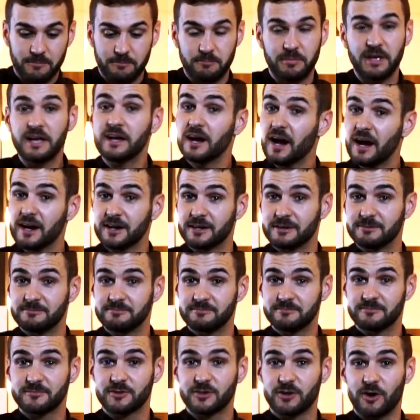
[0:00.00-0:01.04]
big hug.
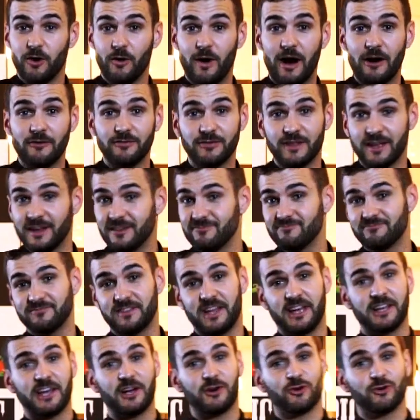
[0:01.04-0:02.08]
Go out there
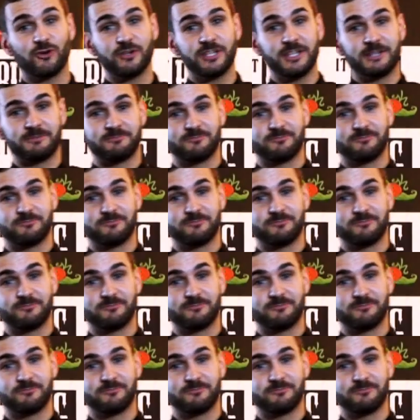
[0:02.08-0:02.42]
and get cooking.